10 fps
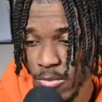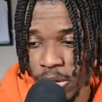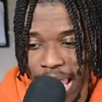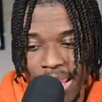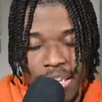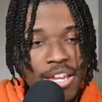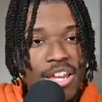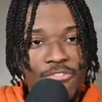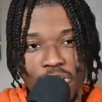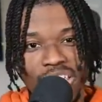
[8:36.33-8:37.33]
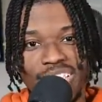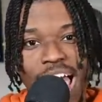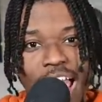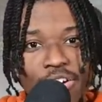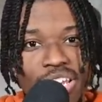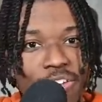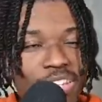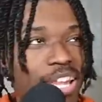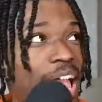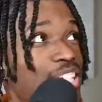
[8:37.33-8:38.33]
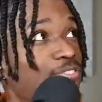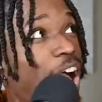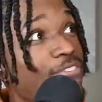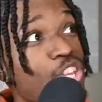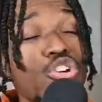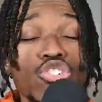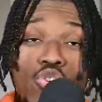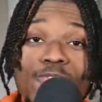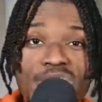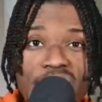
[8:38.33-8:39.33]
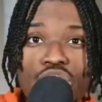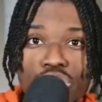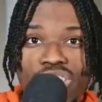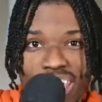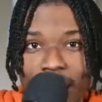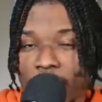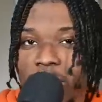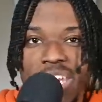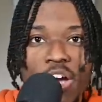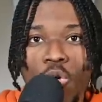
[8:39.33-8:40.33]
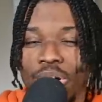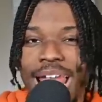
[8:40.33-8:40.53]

We're like, for the entirety of the last five years, you've seen your team be mediocre.